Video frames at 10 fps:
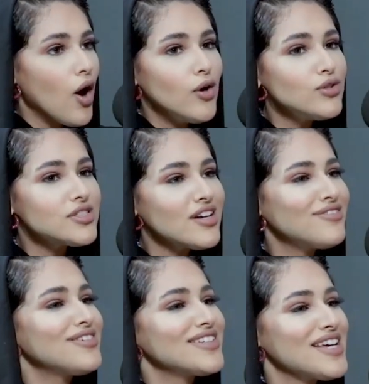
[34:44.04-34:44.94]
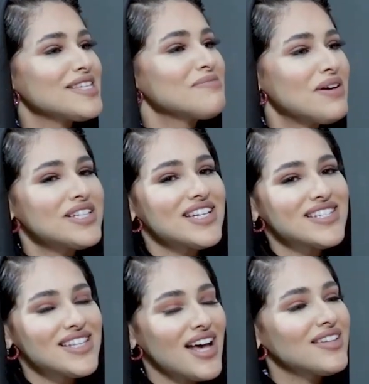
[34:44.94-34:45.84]
Who suffered as much
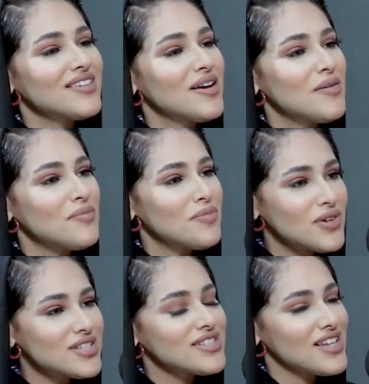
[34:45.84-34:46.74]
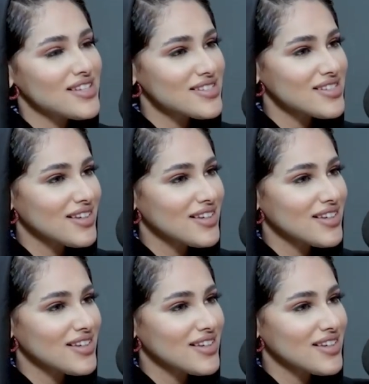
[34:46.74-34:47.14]
as that princess?